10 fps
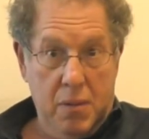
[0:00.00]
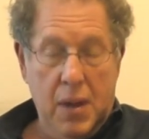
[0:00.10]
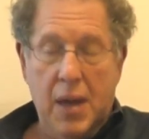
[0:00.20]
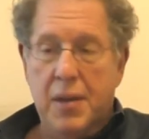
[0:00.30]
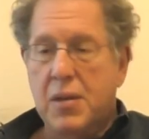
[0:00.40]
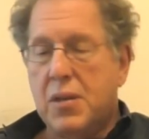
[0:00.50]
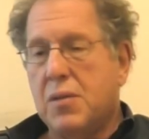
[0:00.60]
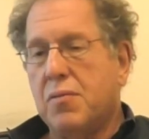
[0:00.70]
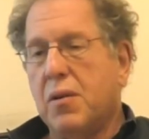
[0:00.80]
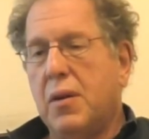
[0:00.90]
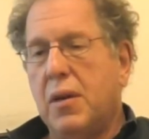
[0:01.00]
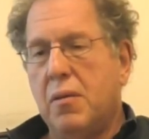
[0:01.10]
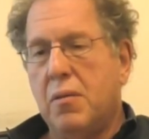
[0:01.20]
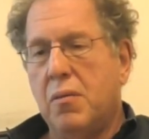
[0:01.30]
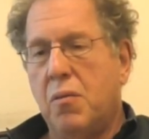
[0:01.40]
And this is
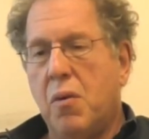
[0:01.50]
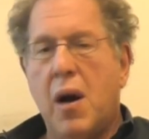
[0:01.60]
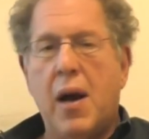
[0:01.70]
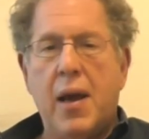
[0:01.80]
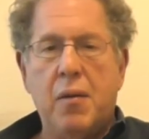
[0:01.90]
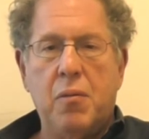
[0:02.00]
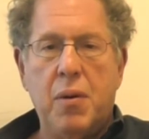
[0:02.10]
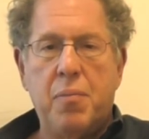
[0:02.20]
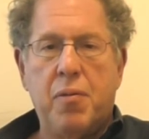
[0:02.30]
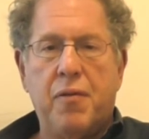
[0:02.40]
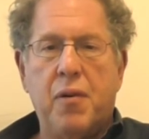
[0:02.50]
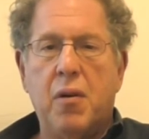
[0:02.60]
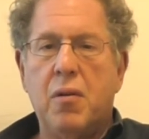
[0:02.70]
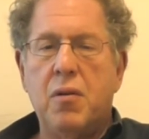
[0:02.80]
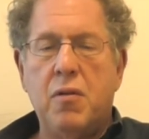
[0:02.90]
really why we
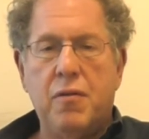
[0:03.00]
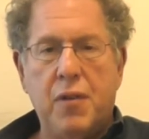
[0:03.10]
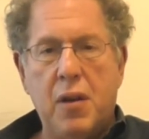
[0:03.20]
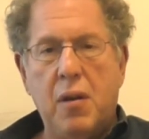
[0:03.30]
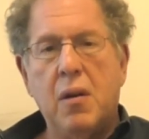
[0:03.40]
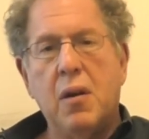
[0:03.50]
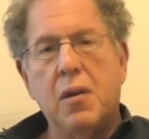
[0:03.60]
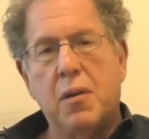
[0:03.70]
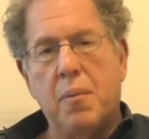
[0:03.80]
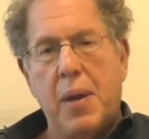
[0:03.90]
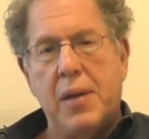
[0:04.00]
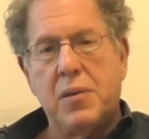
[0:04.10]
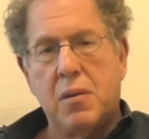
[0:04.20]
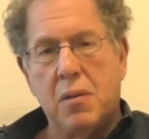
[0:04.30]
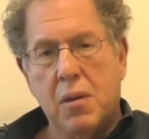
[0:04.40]
prefer UV the
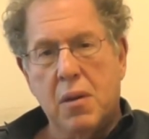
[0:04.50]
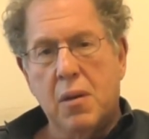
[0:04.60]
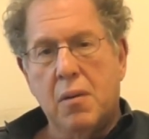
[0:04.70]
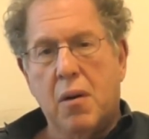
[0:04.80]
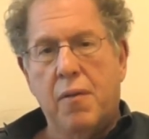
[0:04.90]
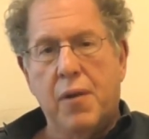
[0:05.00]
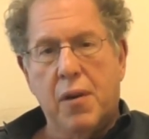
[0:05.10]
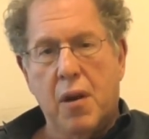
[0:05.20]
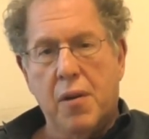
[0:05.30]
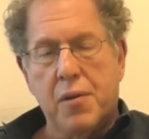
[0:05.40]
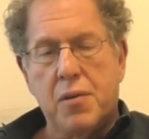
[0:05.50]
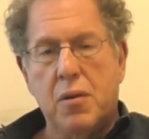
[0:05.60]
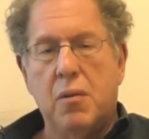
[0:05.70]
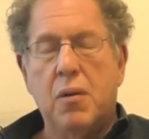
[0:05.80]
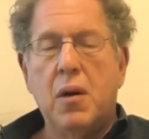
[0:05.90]
best over the other
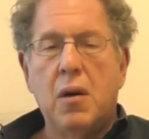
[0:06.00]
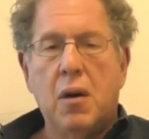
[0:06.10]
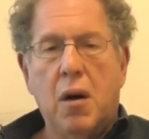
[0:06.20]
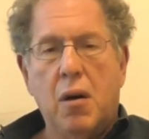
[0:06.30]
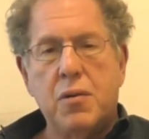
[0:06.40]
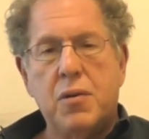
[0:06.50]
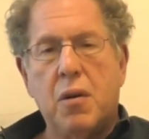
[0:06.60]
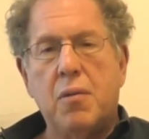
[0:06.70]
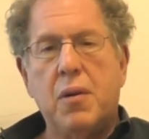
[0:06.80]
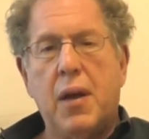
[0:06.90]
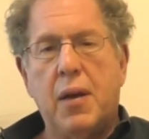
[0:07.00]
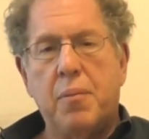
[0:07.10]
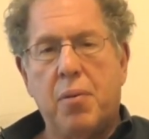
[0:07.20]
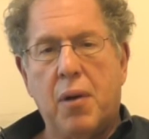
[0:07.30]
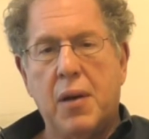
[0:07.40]
two. Ozone
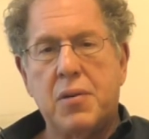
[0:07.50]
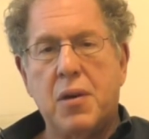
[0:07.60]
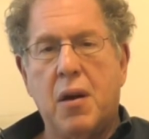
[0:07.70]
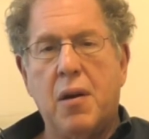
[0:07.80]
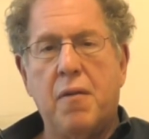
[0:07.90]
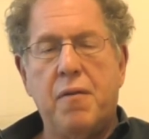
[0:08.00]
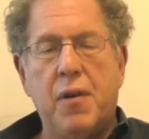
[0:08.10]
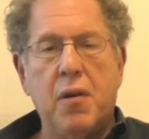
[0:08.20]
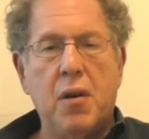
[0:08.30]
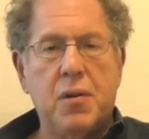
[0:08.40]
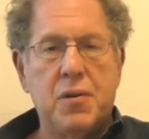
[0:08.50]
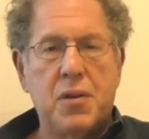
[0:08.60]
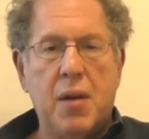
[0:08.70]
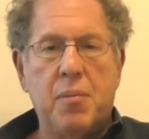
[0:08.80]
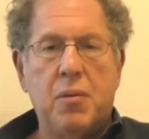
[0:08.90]
and peroxide are very
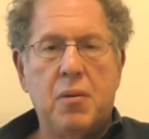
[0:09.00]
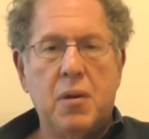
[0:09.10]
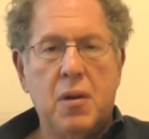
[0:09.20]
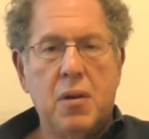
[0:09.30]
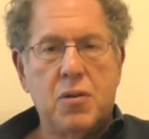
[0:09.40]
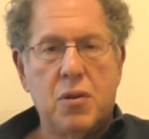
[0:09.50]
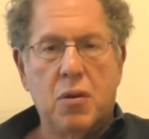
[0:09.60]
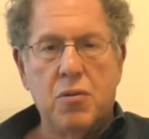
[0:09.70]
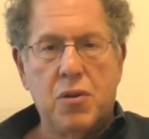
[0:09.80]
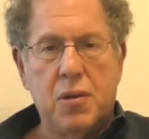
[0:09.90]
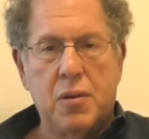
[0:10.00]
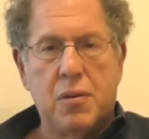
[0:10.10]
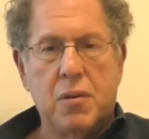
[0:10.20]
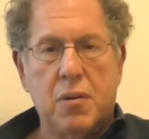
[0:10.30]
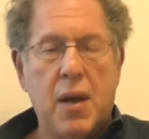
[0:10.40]
unstable
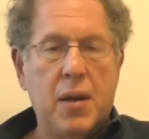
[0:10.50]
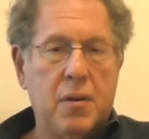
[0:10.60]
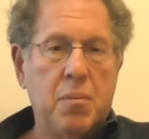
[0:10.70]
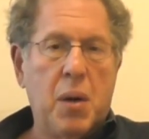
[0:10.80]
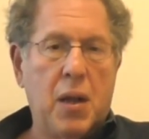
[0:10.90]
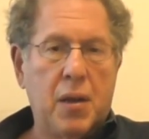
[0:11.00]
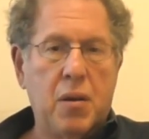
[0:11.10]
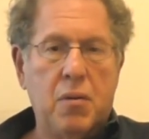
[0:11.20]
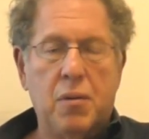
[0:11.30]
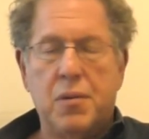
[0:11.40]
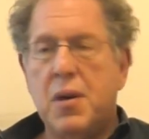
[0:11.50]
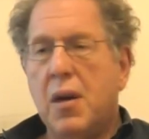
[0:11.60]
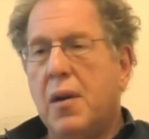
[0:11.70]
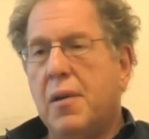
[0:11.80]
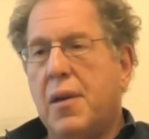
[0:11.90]
solutions and molecules.
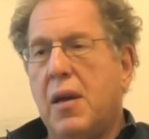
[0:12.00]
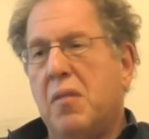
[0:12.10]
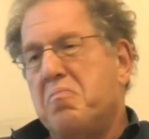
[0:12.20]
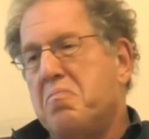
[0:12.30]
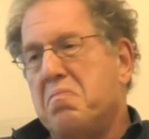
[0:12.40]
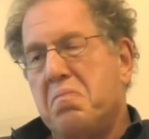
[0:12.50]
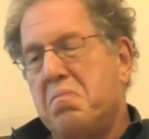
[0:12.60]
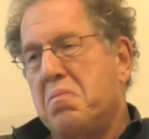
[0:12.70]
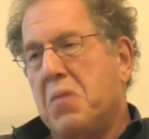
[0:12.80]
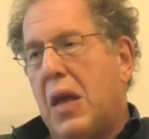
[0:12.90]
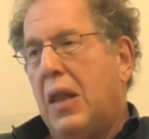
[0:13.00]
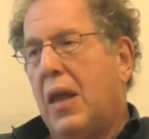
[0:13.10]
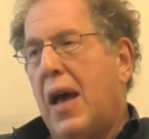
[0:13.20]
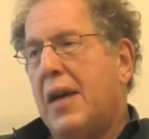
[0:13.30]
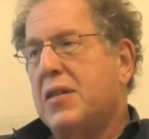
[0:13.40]
They
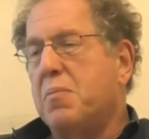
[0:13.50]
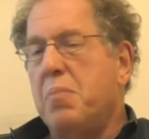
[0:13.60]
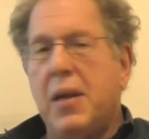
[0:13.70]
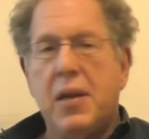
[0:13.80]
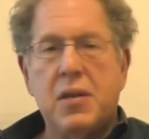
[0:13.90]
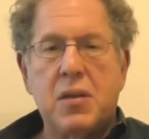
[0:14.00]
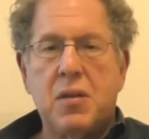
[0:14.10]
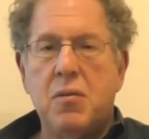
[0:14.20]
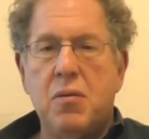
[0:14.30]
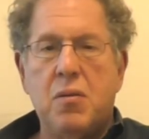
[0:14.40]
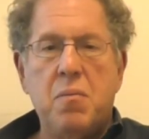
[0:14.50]
last minutes to